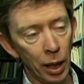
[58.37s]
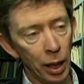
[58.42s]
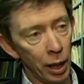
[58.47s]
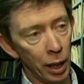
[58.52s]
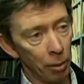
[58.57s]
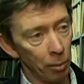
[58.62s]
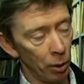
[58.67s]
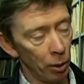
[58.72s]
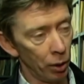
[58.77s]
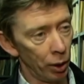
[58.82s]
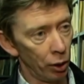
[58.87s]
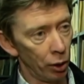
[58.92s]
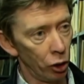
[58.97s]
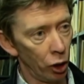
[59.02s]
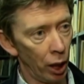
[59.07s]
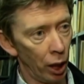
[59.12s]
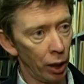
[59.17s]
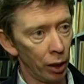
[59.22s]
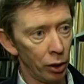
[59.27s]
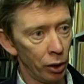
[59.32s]
His music
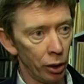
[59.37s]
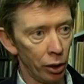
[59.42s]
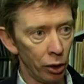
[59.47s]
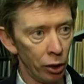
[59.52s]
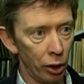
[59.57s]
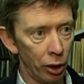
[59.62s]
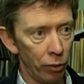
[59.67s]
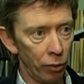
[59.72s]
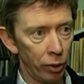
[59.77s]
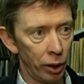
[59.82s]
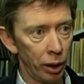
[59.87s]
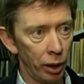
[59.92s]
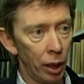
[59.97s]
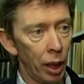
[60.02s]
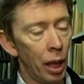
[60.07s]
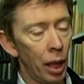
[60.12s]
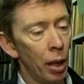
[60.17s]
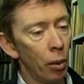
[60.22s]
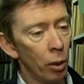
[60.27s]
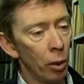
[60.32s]
changed and shifted,
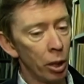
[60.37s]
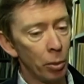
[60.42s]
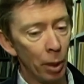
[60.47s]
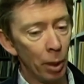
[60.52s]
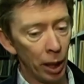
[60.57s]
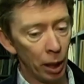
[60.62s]
which